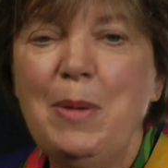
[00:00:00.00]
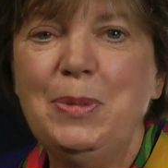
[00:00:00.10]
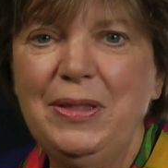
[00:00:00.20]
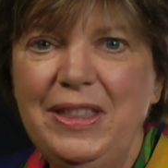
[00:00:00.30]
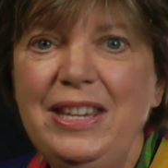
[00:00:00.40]

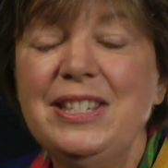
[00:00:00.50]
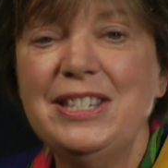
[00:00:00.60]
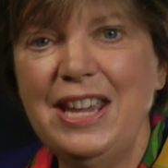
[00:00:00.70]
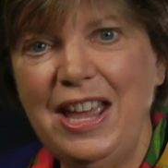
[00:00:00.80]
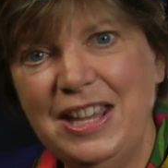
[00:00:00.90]
but these
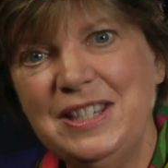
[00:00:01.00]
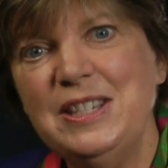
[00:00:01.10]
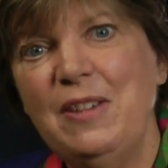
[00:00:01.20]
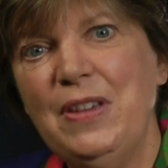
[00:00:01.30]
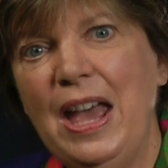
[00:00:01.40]

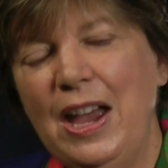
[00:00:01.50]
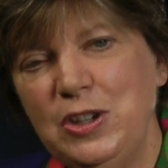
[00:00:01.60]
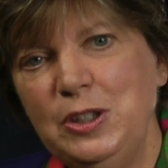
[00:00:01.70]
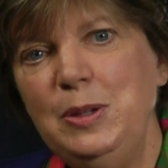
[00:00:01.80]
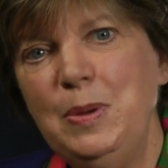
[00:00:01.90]
tests have
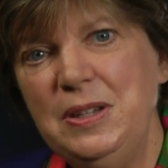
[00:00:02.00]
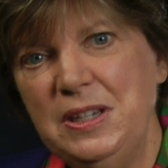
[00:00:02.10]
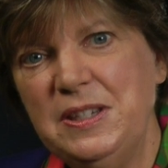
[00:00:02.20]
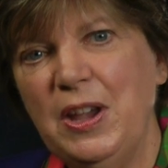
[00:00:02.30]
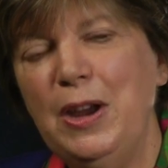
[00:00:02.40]
actually been
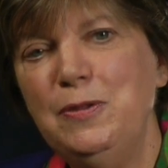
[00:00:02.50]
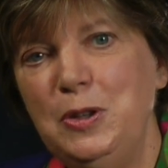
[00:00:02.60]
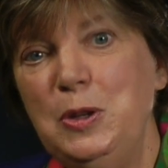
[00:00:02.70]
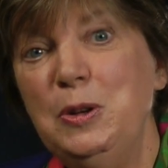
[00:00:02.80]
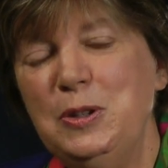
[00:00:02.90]
designed
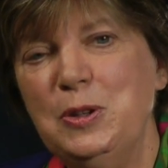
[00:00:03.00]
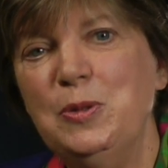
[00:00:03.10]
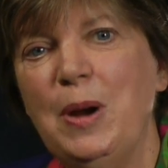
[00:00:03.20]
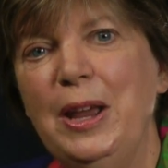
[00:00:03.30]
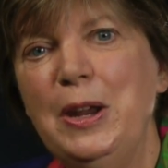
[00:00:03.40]
for you to
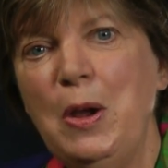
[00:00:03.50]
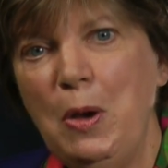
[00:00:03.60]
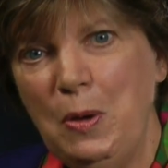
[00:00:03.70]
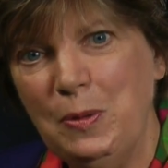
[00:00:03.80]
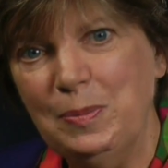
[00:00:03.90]
do right at
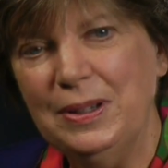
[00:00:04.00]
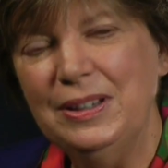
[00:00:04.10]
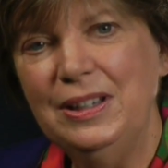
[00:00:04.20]
home,